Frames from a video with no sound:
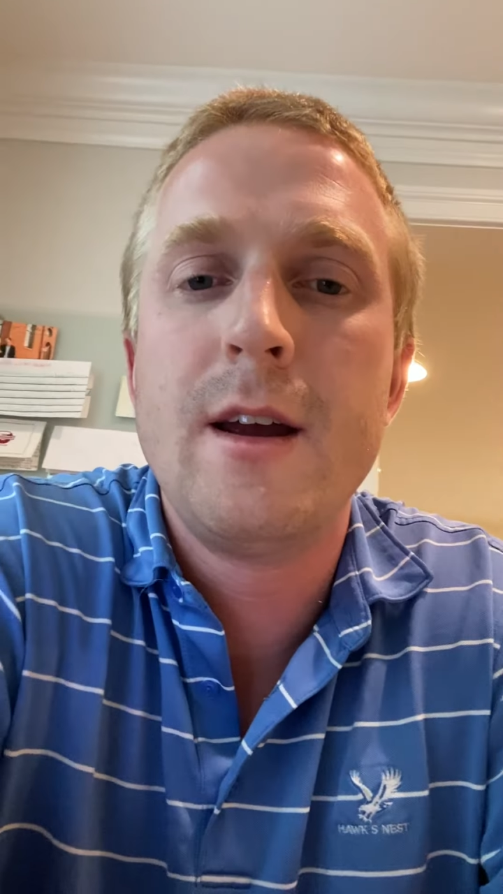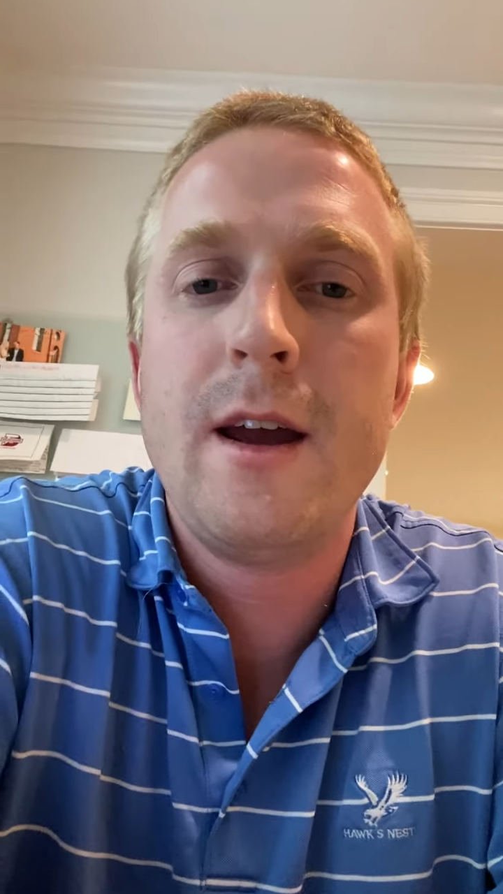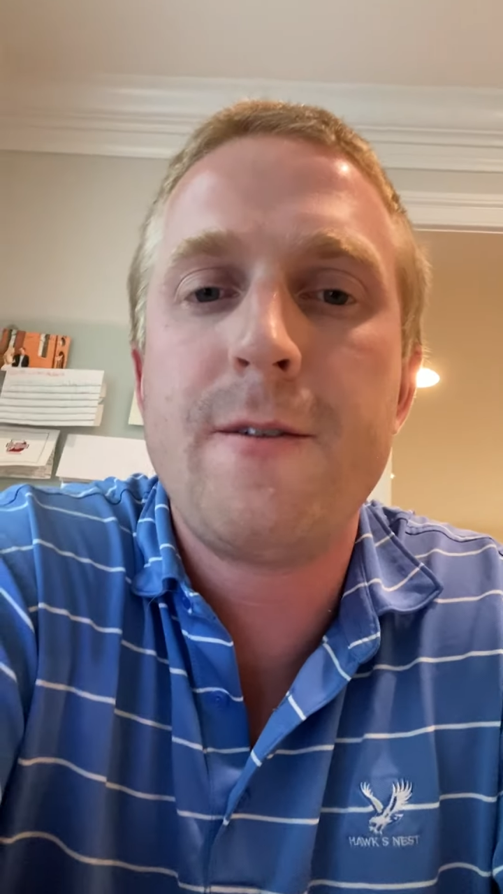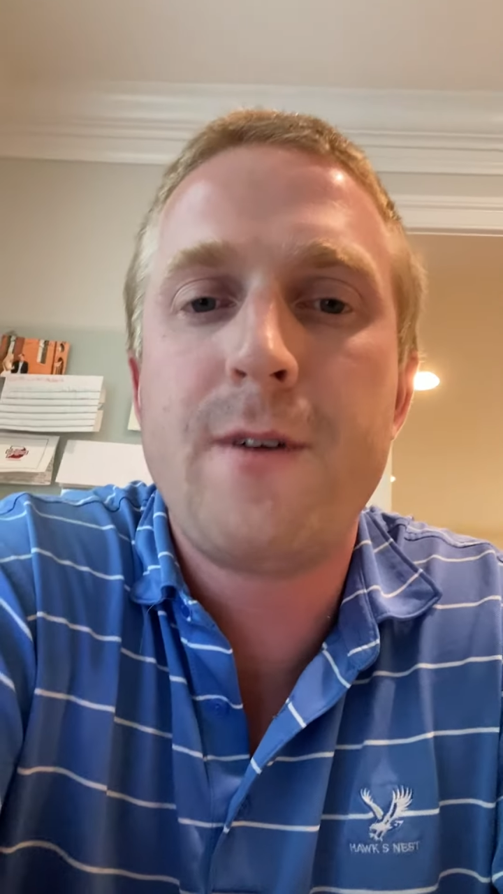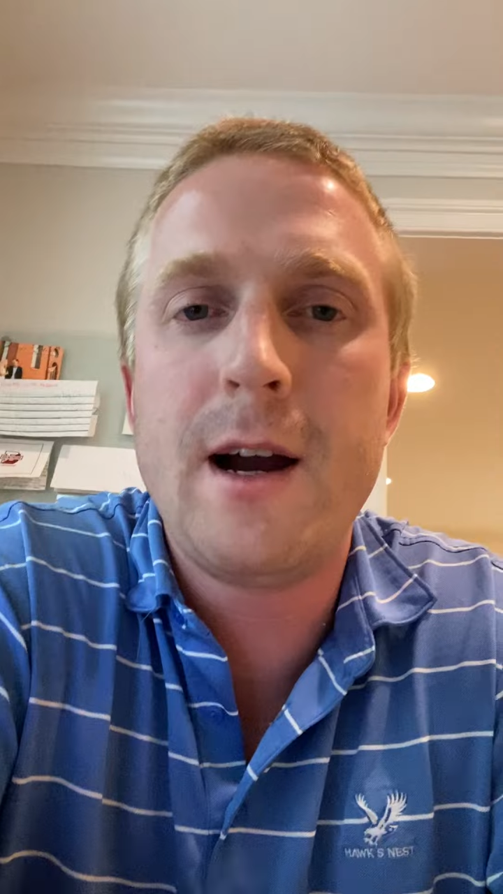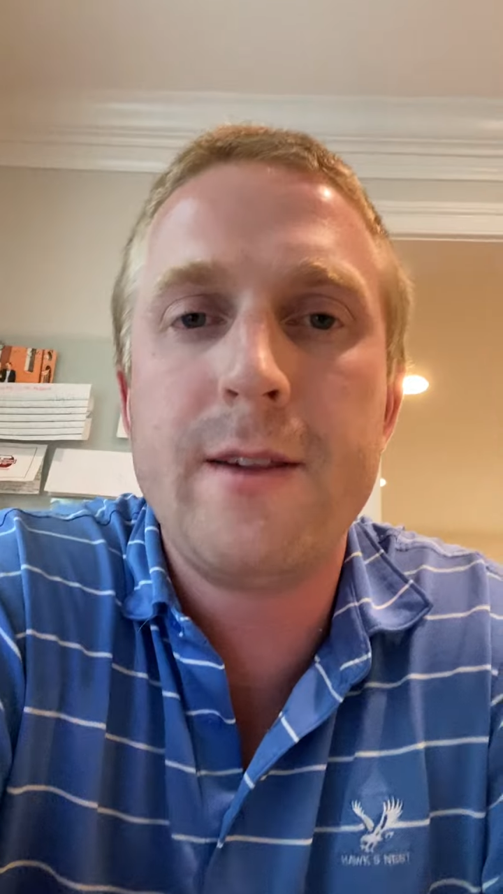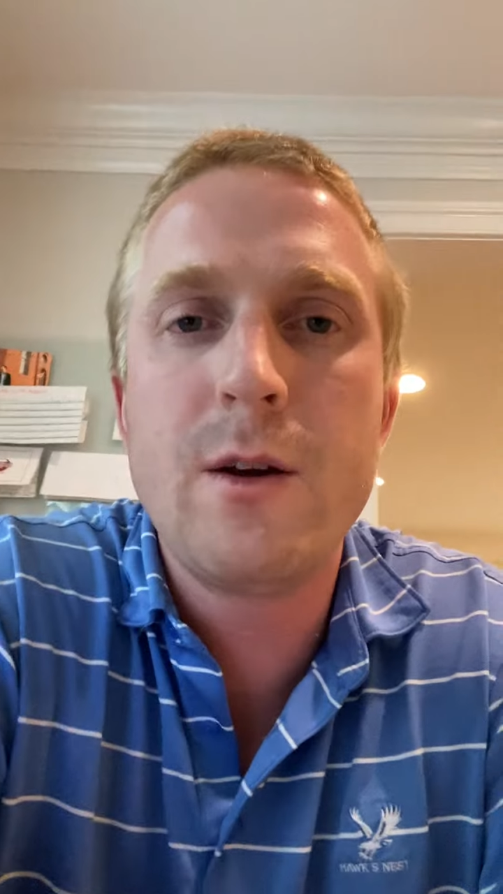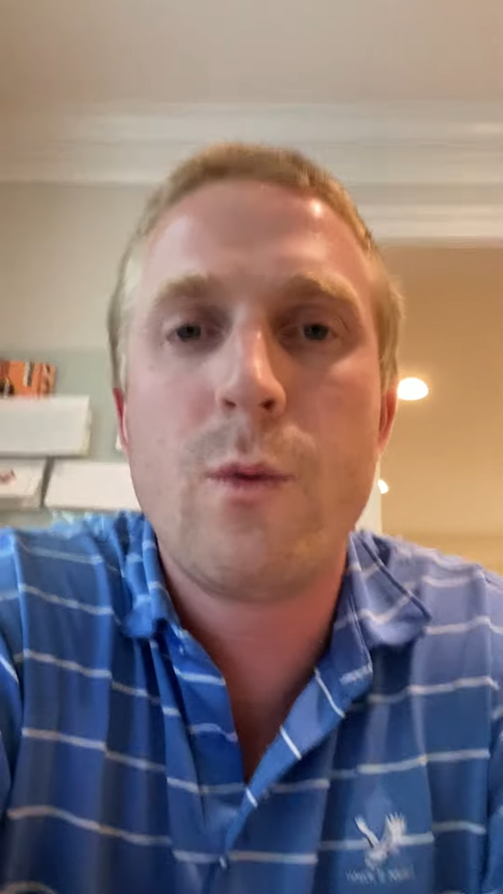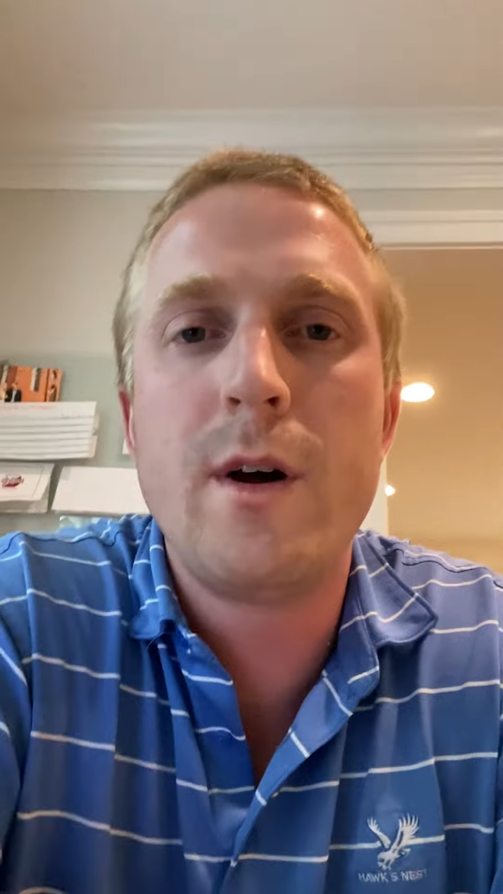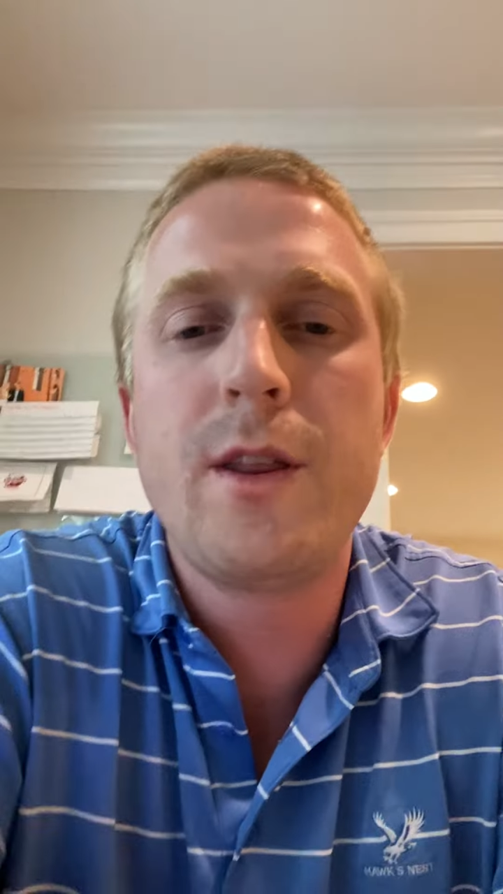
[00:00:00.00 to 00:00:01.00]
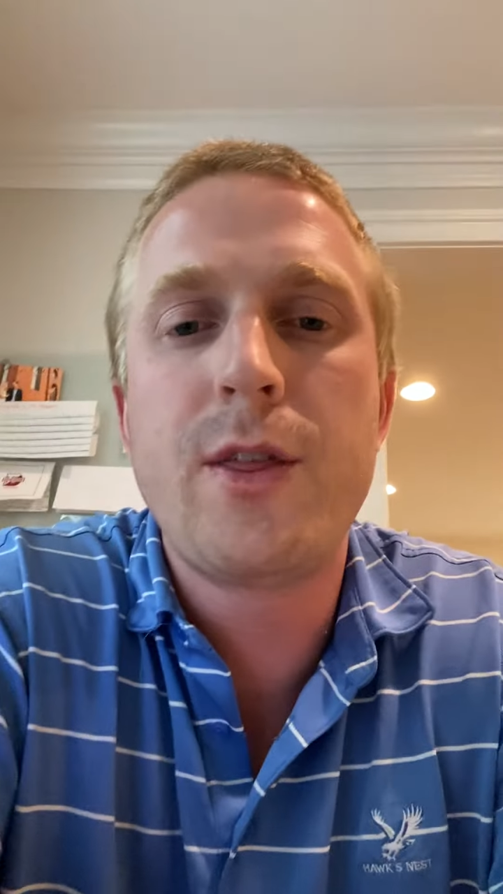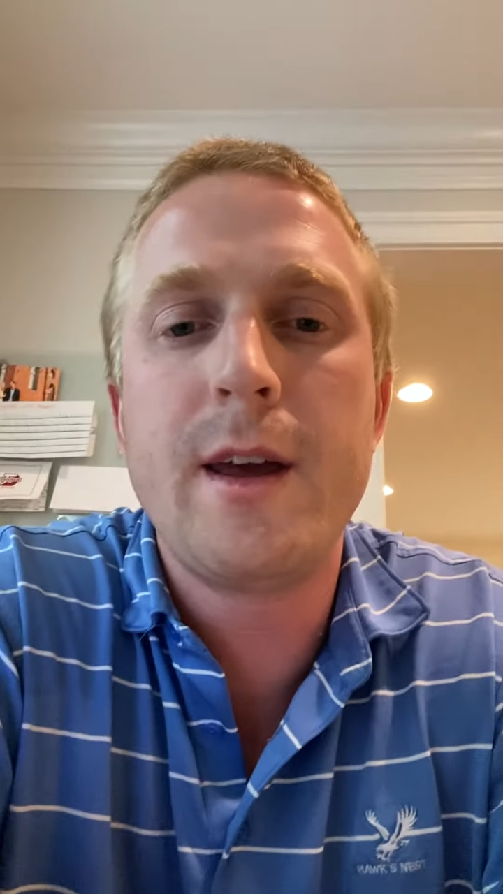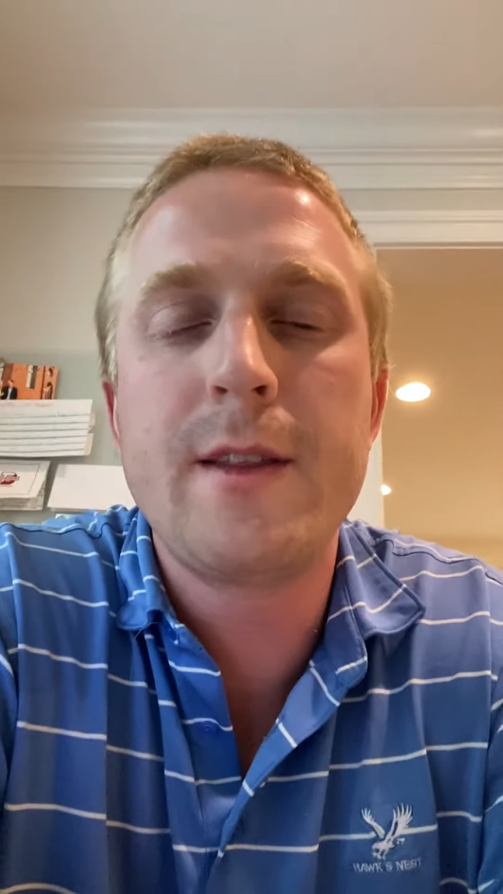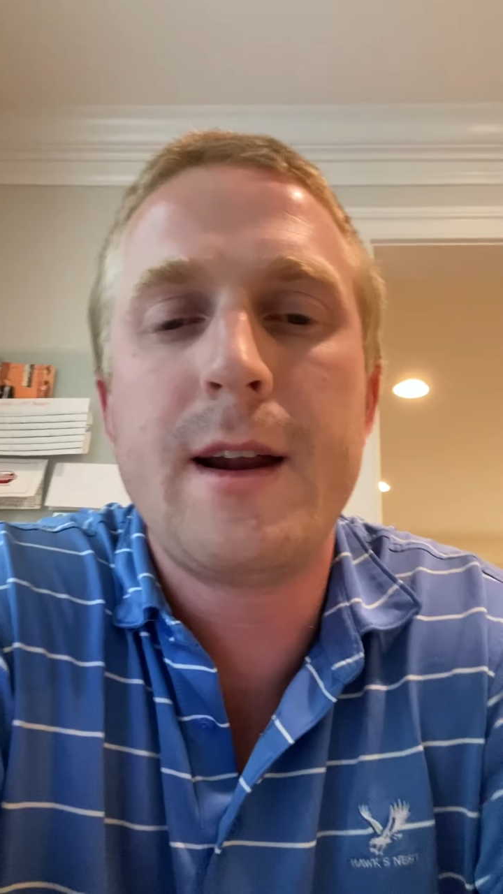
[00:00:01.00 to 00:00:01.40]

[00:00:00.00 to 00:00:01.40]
And finally, one thing